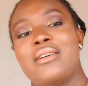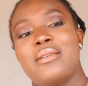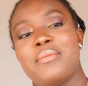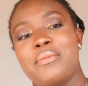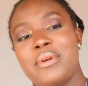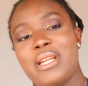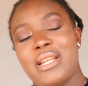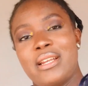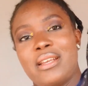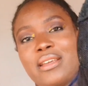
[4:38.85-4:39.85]
It's a
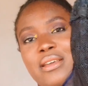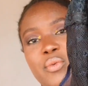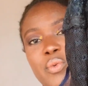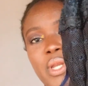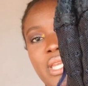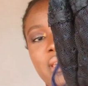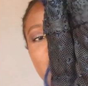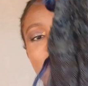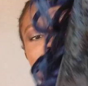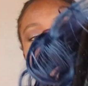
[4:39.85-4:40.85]
synthetic wig
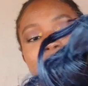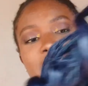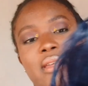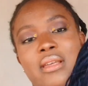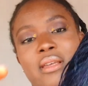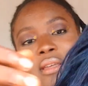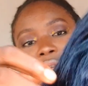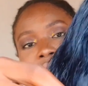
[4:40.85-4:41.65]
as it is now.